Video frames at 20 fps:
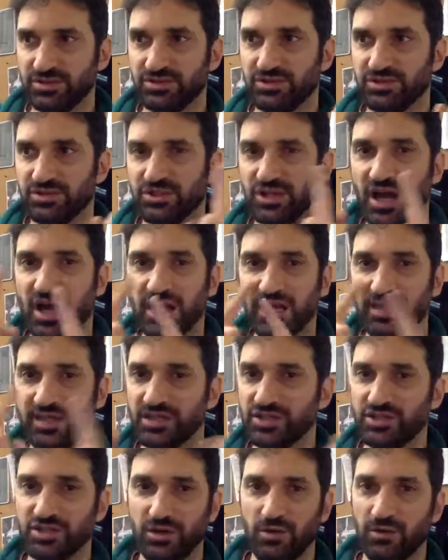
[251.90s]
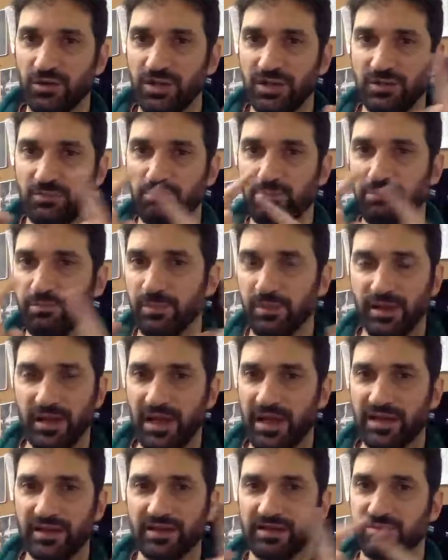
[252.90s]
Johnny and Joni
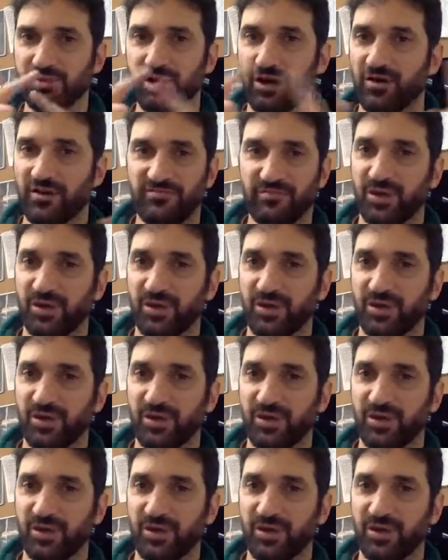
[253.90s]
have